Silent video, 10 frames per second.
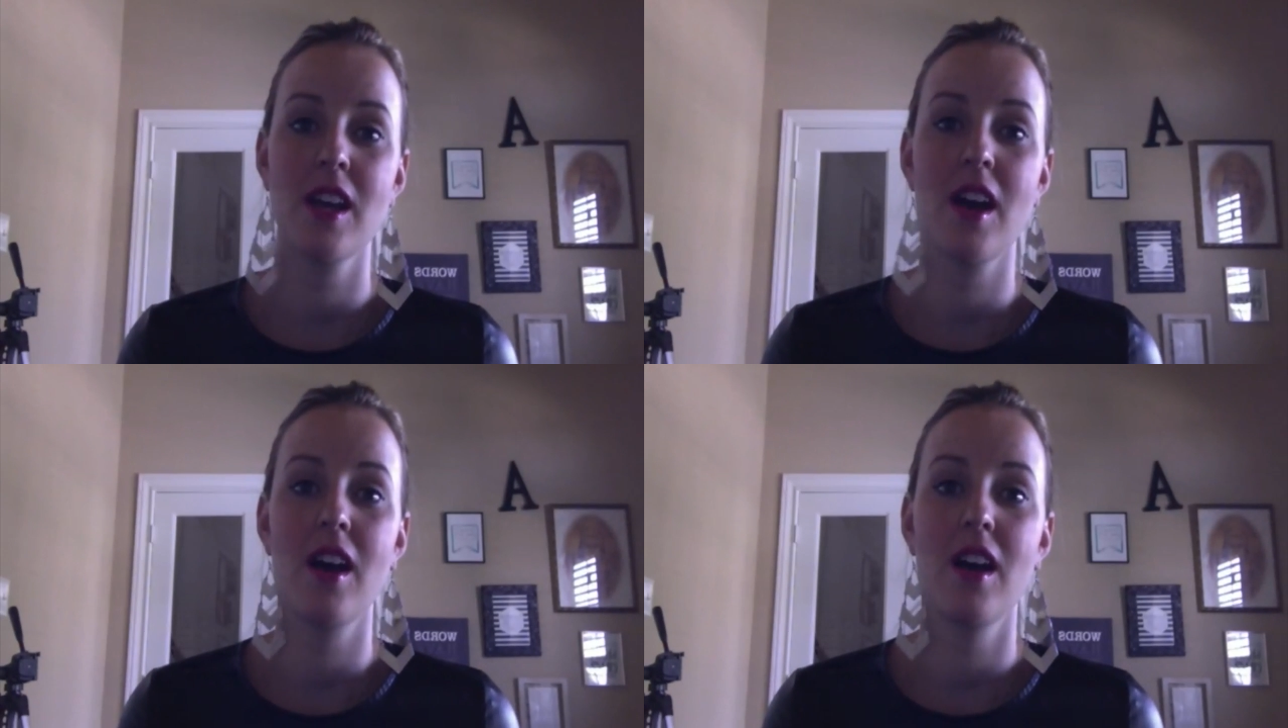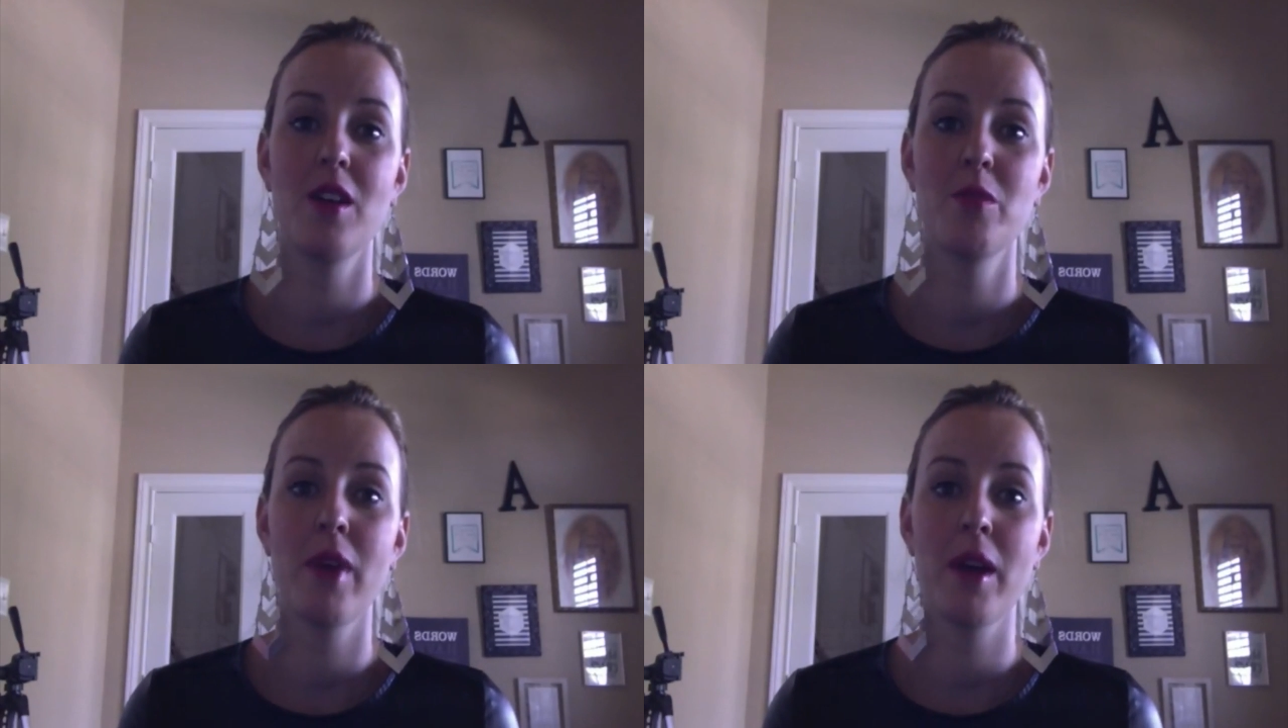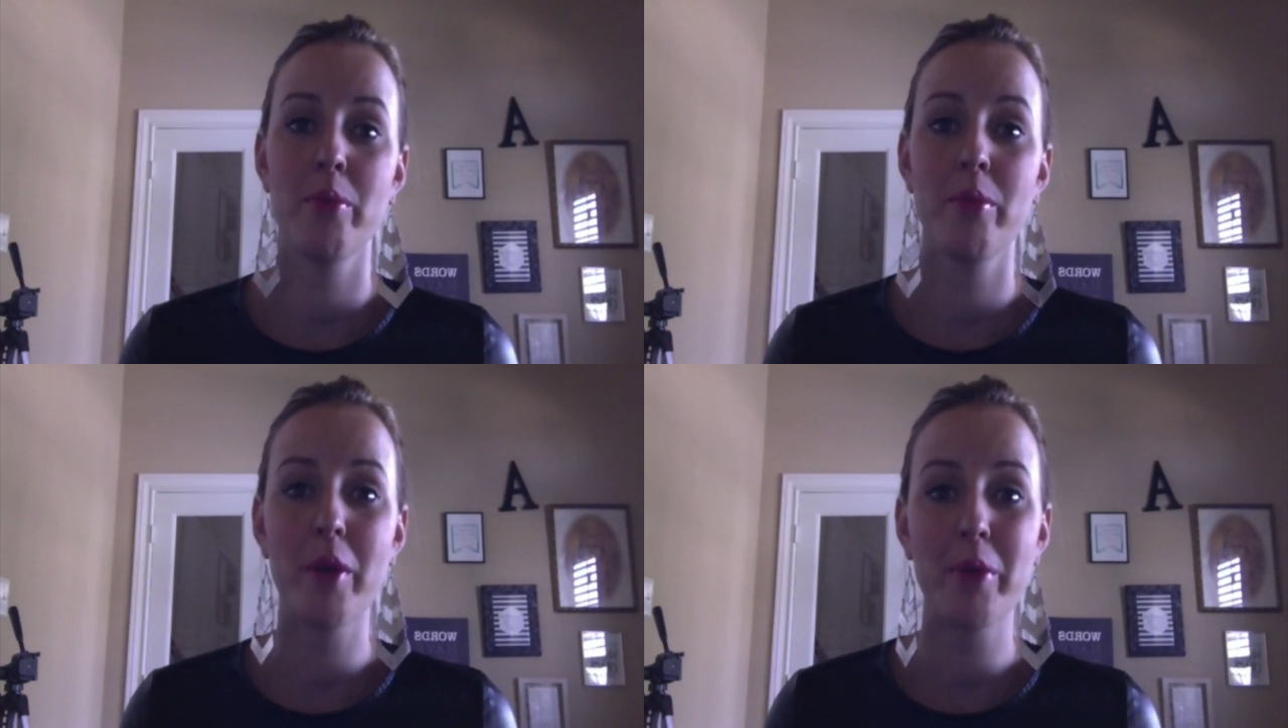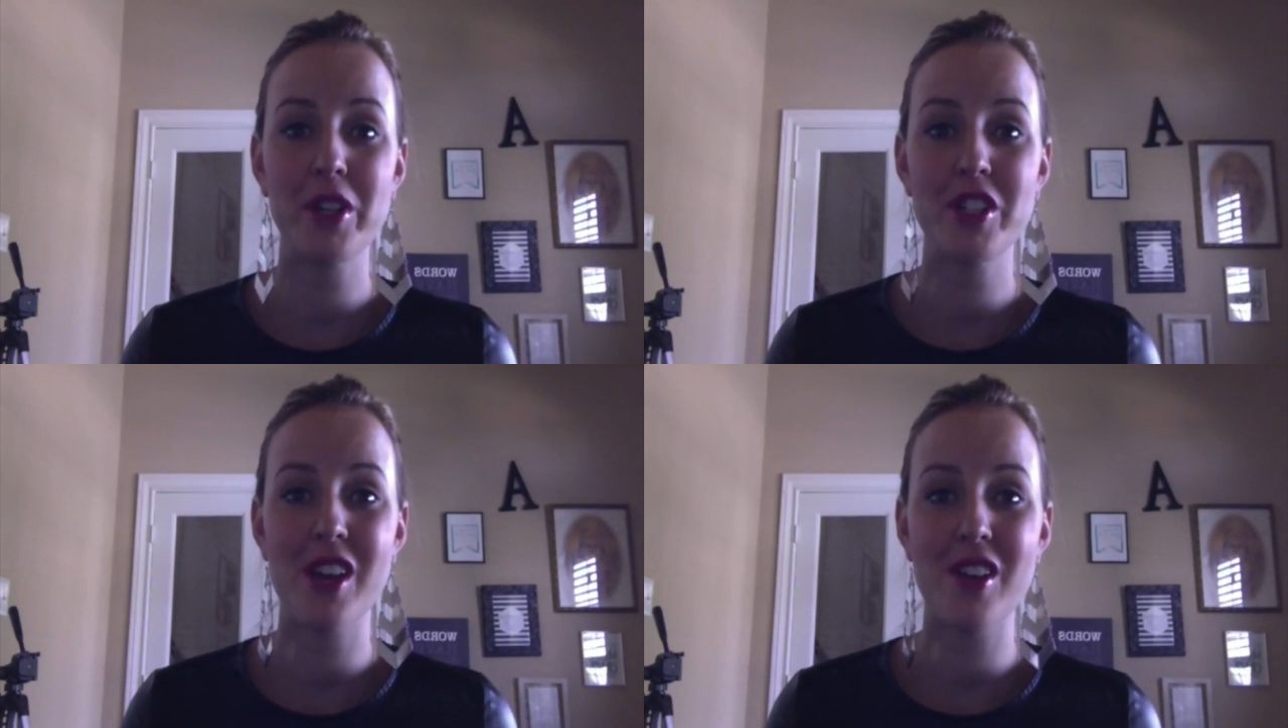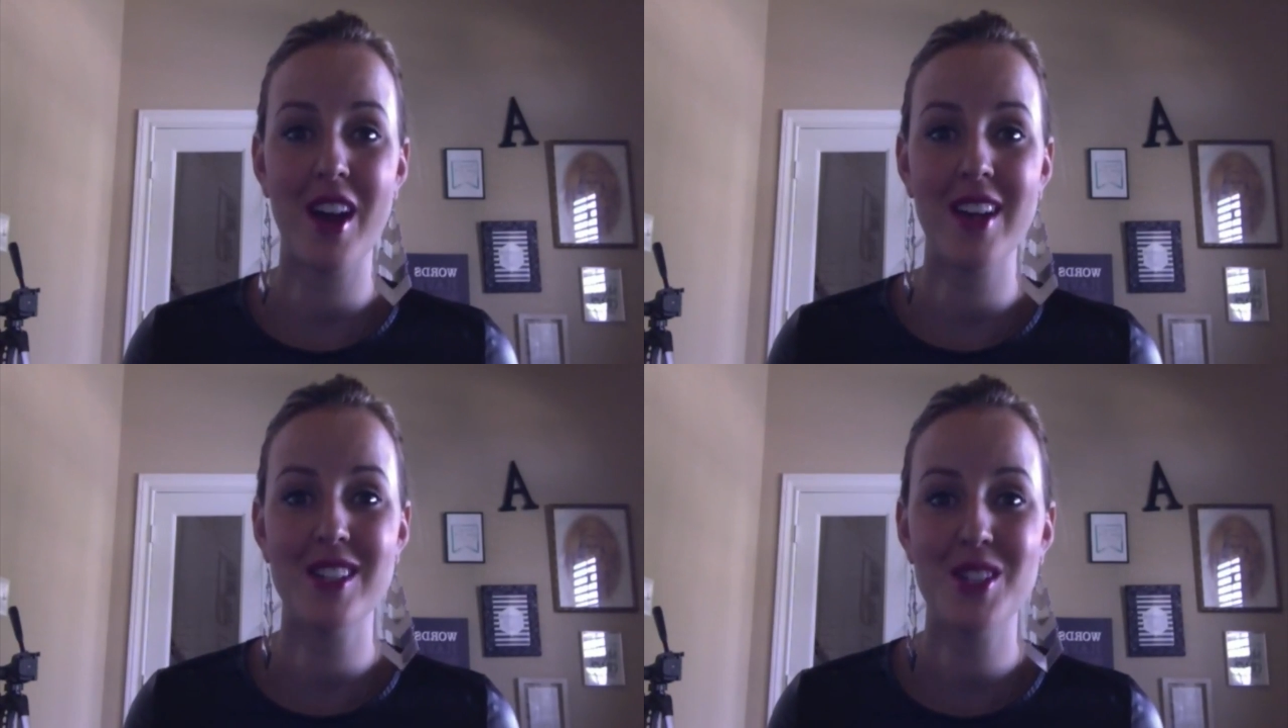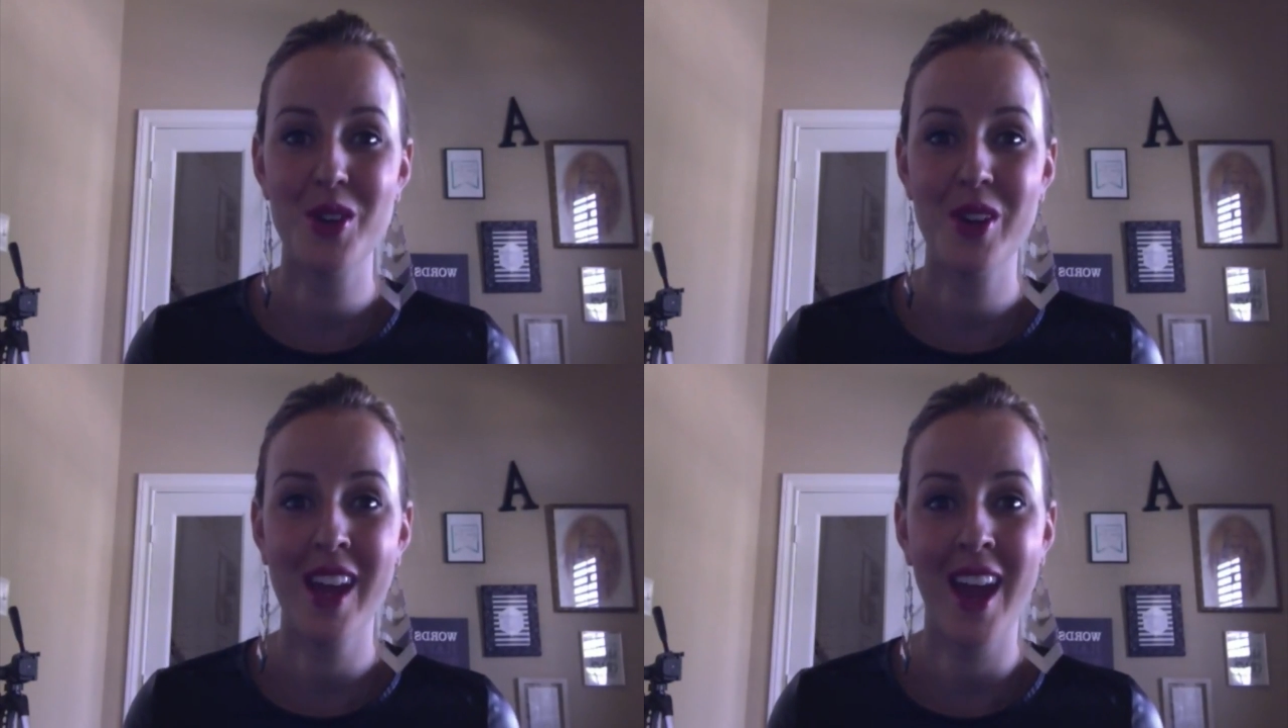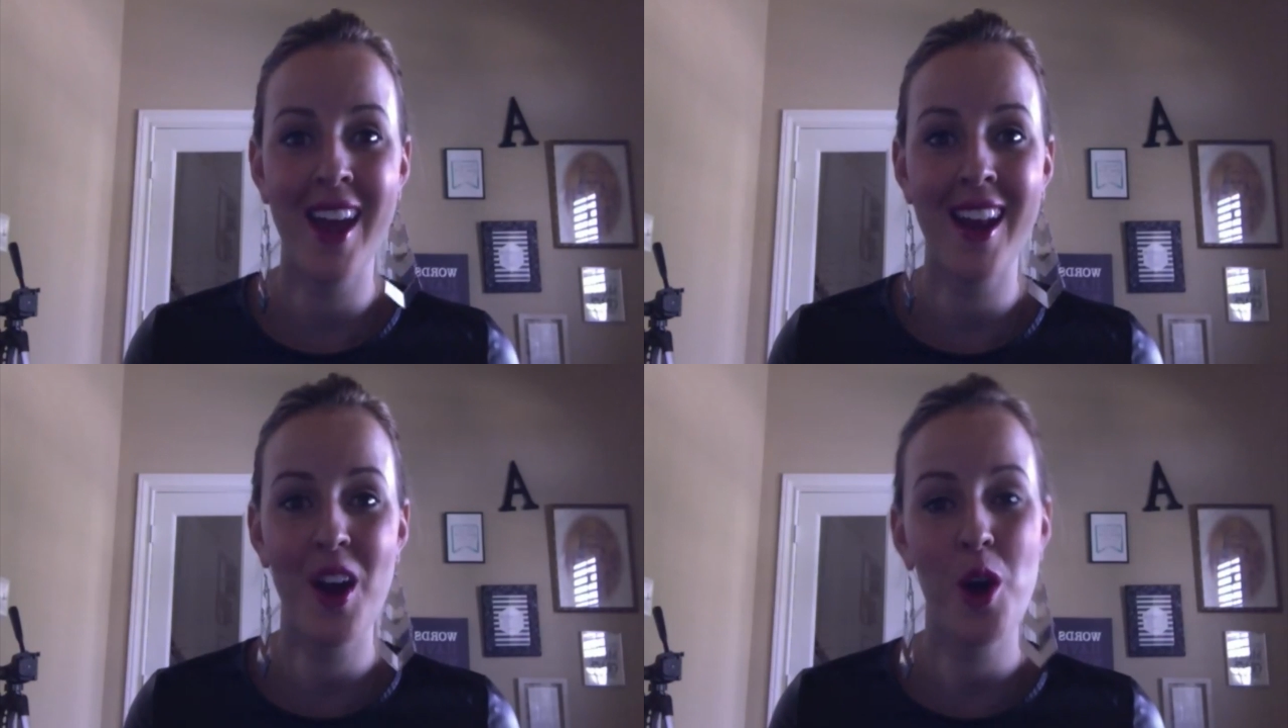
I appreciate you guys tuning in.